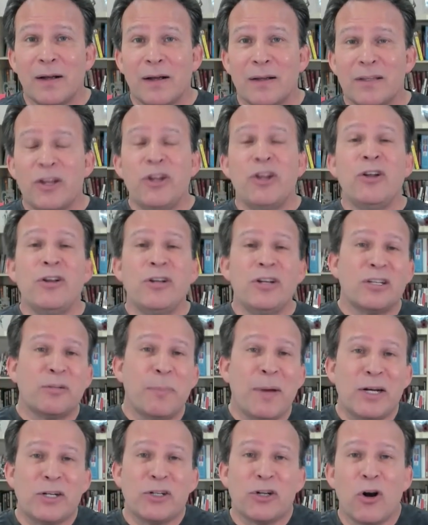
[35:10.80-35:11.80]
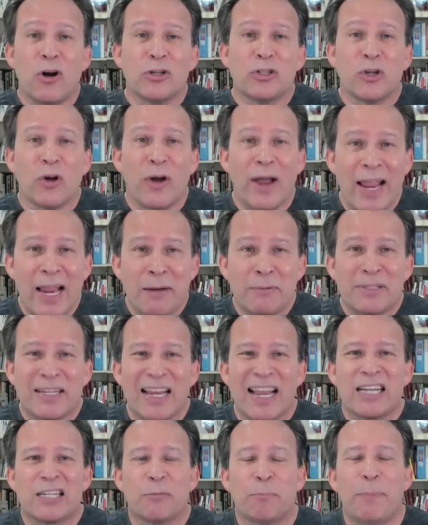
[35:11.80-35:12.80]
The union's measure also aims
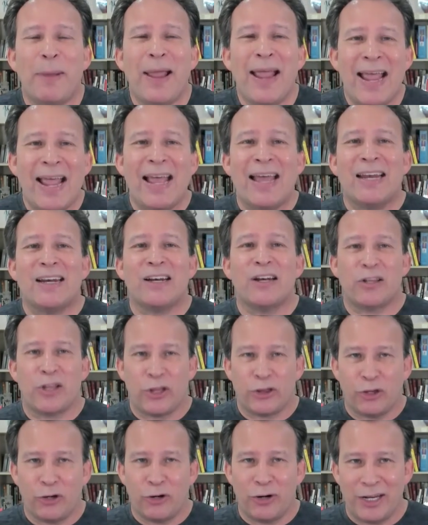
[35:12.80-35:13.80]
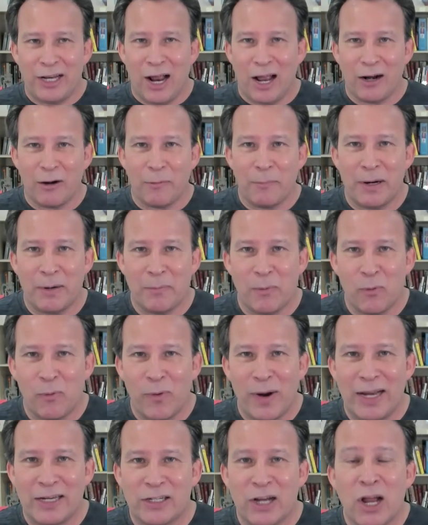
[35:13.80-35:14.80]
to expand the $30 minimum
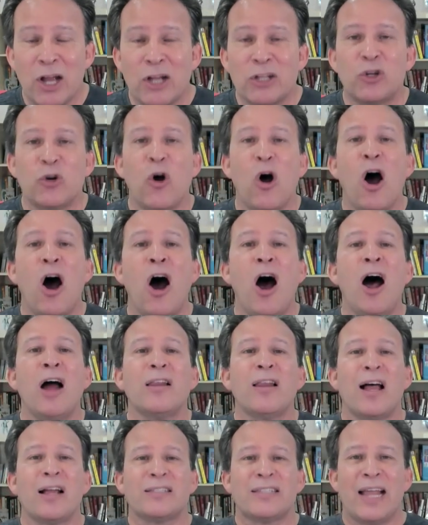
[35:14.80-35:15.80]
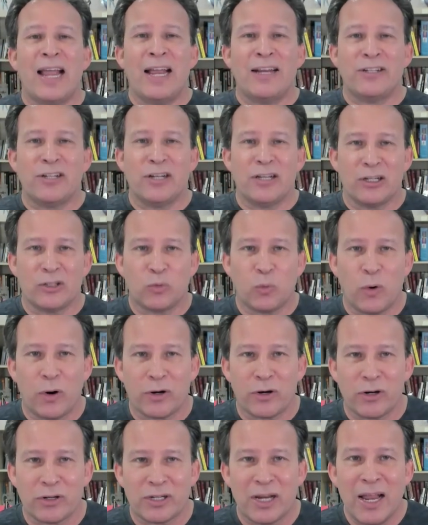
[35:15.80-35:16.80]
wage to all Los Angeles
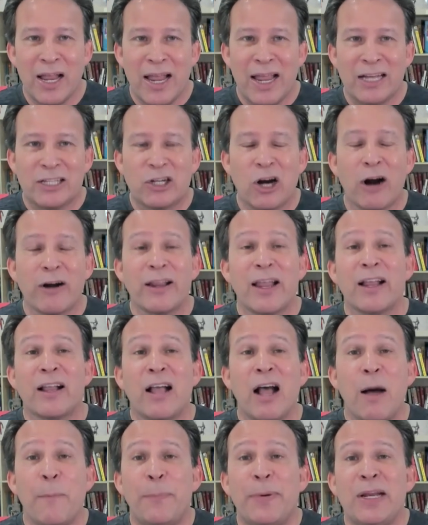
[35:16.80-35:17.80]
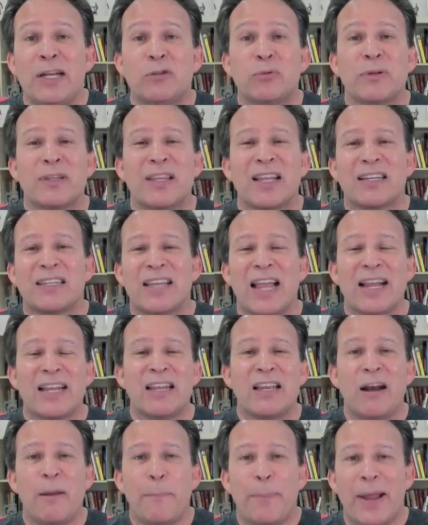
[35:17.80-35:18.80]
workers and target companies with
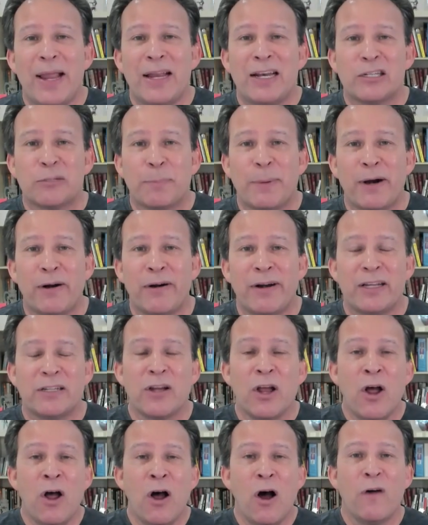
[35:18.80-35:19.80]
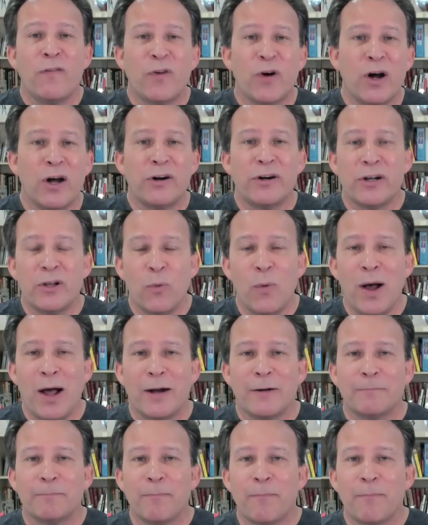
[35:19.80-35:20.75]
executive pay disparities over 100 to 1.